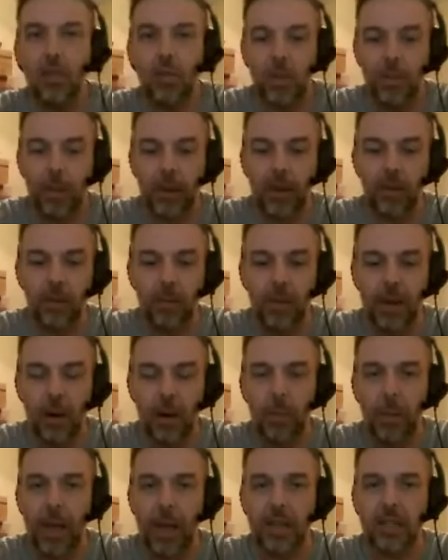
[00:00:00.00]
only pick up the battle
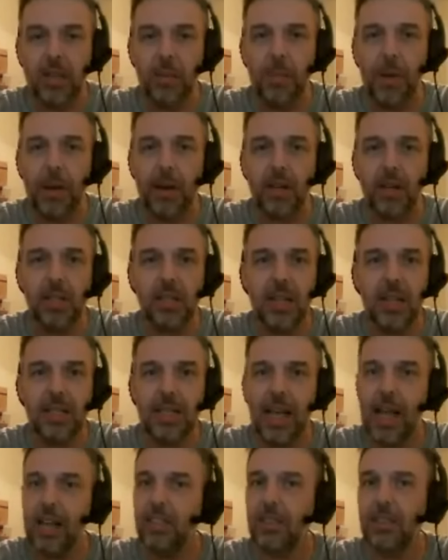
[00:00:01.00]
packs, the bigger sets.
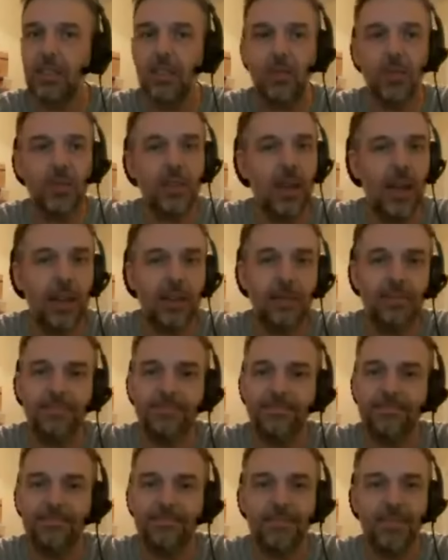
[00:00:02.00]
I just don't. I,
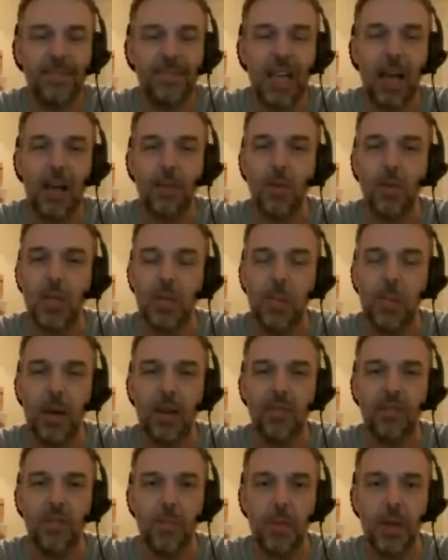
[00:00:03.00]
I'm only buying
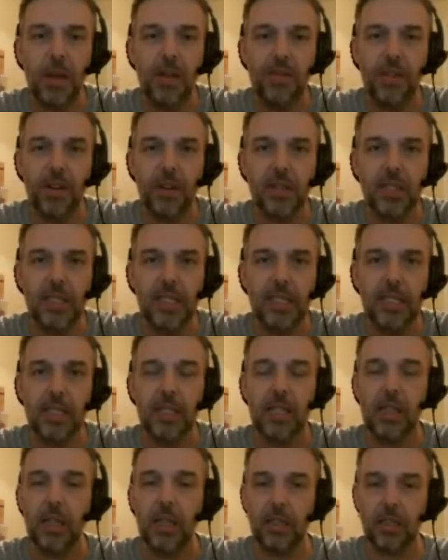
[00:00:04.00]
from minifigures these days. I
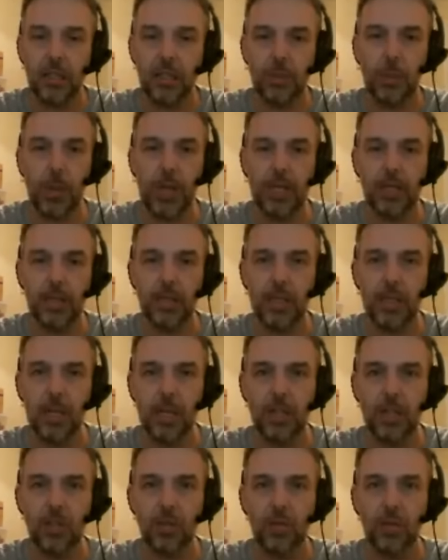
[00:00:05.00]
think space is an
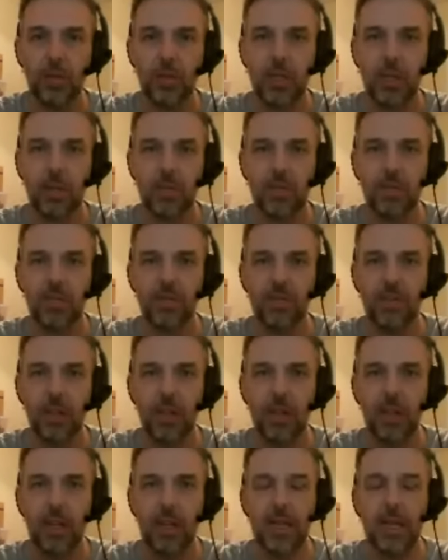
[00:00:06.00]
issue in terms of
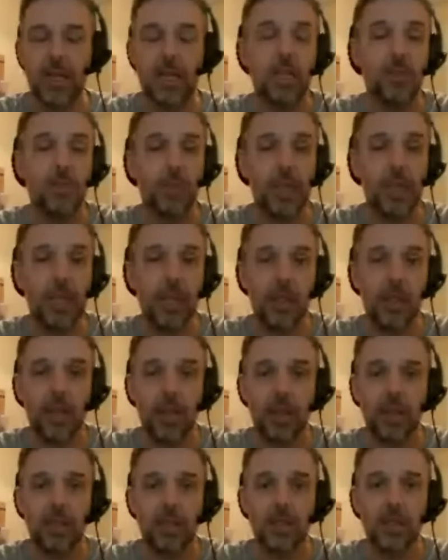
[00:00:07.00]
displaying
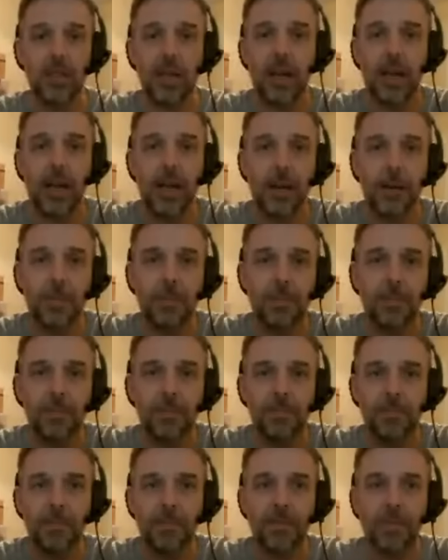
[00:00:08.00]
things. Um,
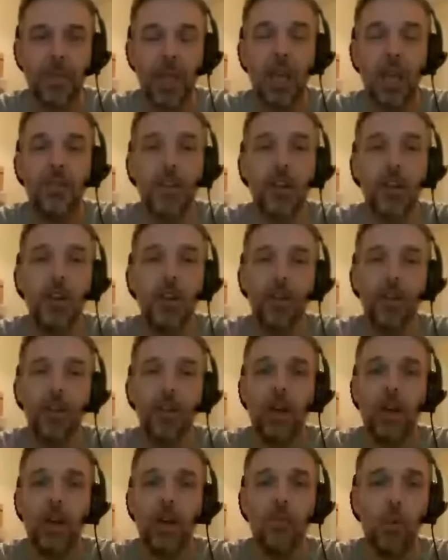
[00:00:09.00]
if you're going to have
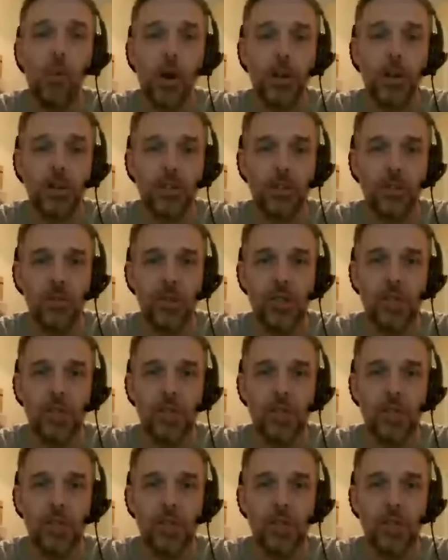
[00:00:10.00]
one or two
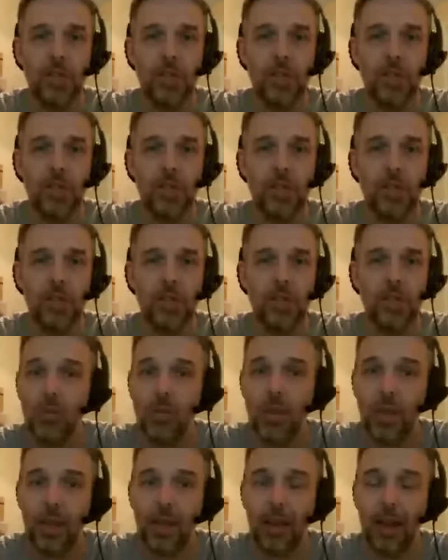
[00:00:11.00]
sets, that's all you
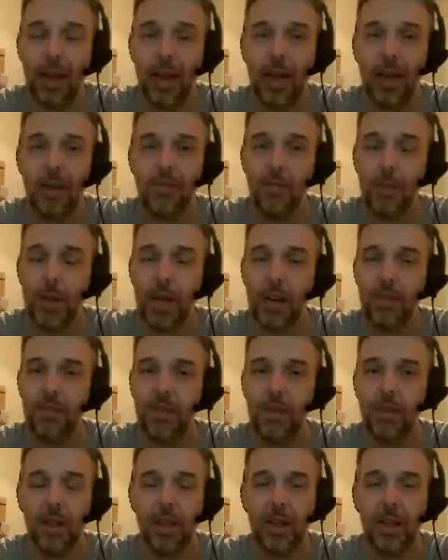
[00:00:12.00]
can have. I mean, I found
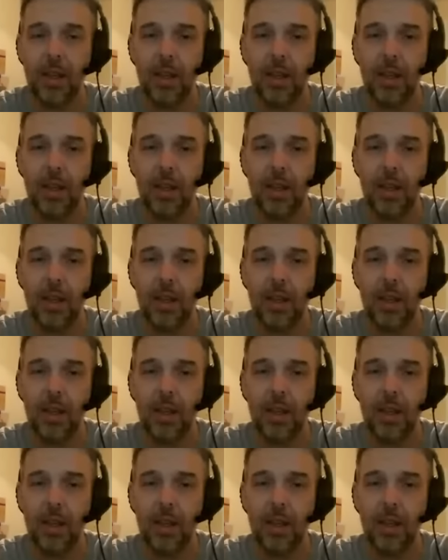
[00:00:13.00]
it